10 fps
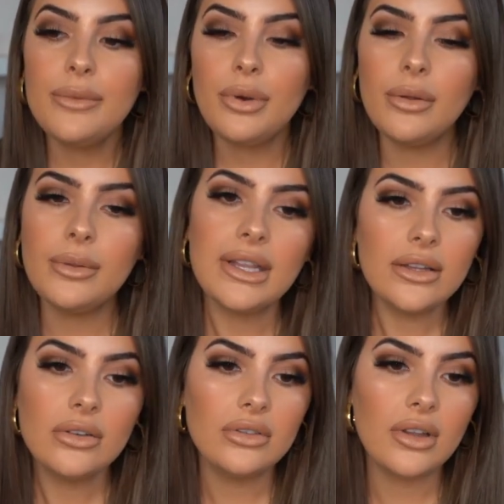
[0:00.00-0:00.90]
Probably a
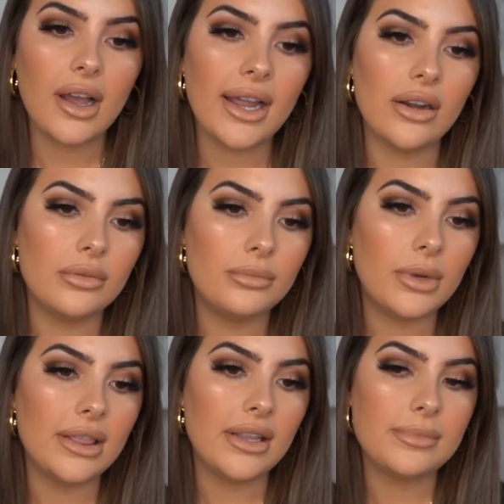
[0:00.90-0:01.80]
little light on
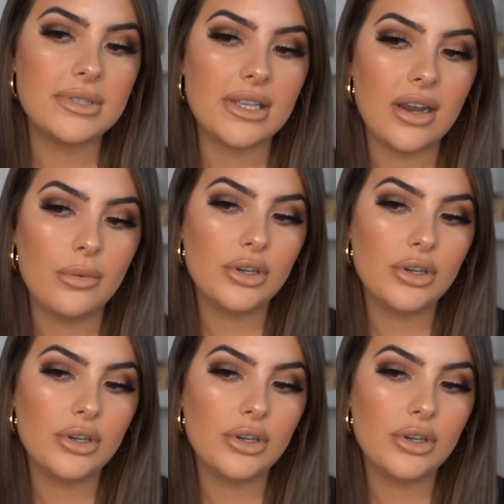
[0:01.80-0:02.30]
my lips than I